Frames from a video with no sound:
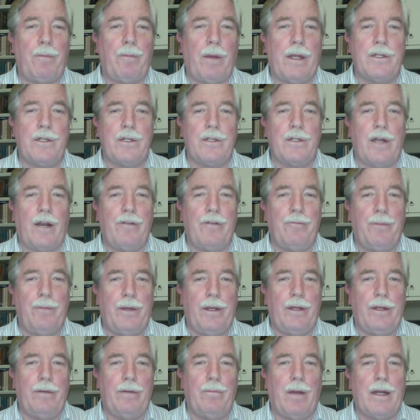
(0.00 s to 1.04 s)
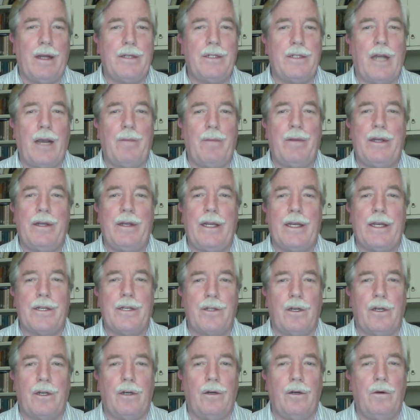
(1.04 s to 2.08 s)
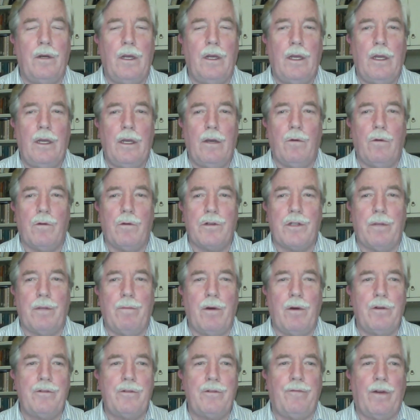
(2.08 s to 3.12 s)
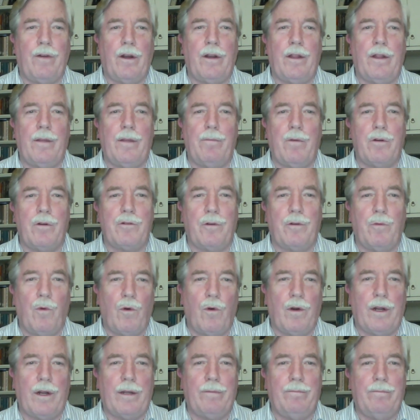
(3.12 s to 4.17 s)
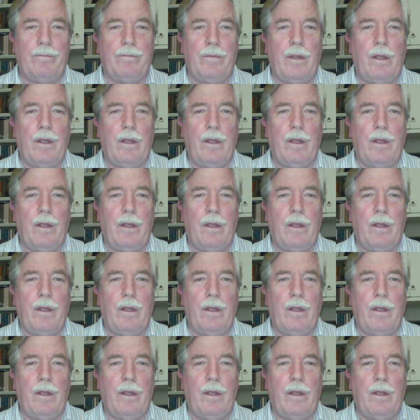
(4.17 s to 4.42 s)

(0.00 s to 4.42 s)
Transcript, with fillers: places I've been, my time in DSO was the most fun and the most rewarding.